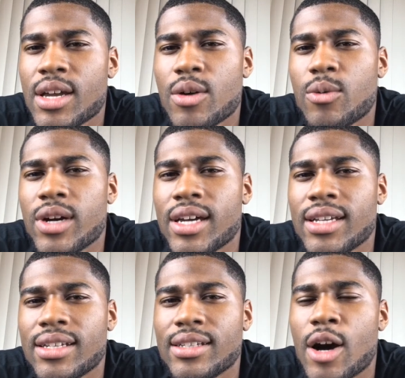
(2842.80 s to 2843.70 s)

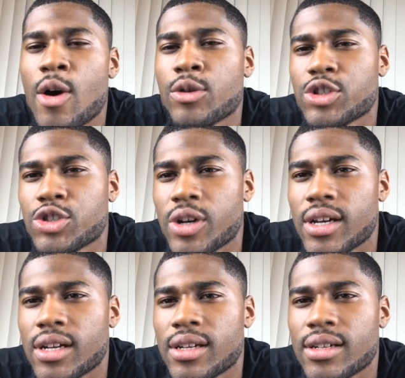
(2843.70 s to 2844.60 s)
When the owners
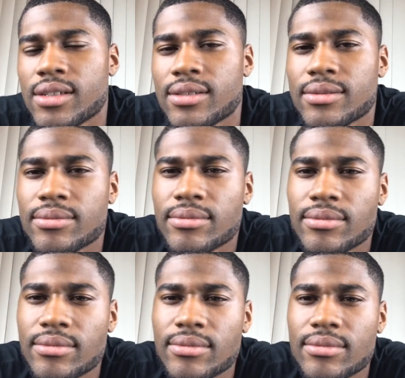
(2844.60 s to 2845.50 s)
trade.
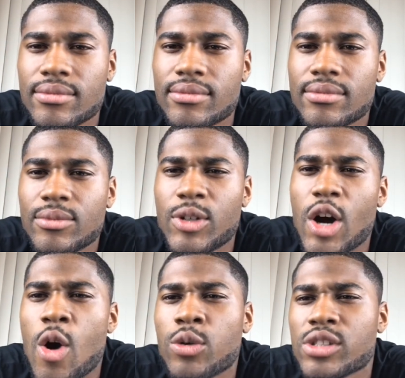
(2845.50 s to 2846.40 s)
When the
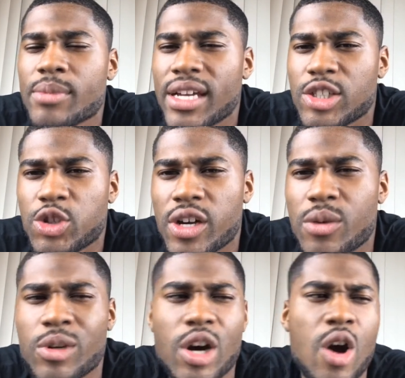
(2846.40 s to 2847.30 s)
owners make a
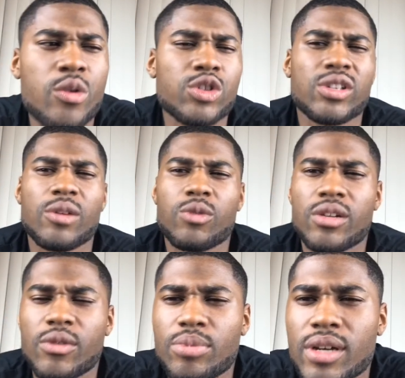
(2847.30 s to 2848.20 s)
trade. When the owners get rid
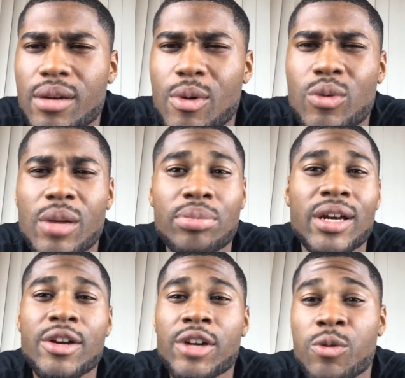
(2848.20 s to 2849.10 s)
of a player. But when a
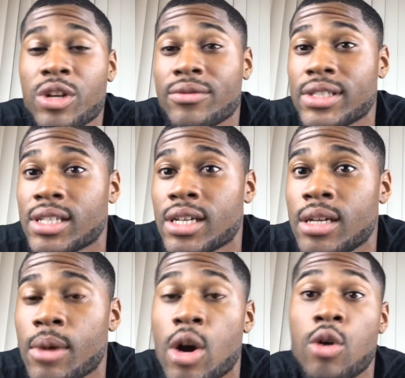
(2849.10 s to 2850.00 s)
player get rid of a
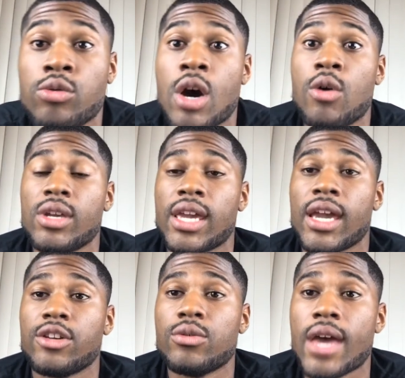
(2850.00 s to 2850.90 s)
team, oh no, he
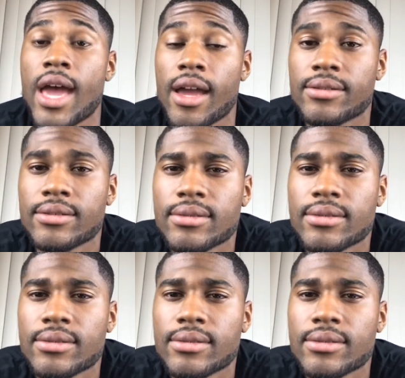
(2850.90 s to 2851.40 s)
can't do that.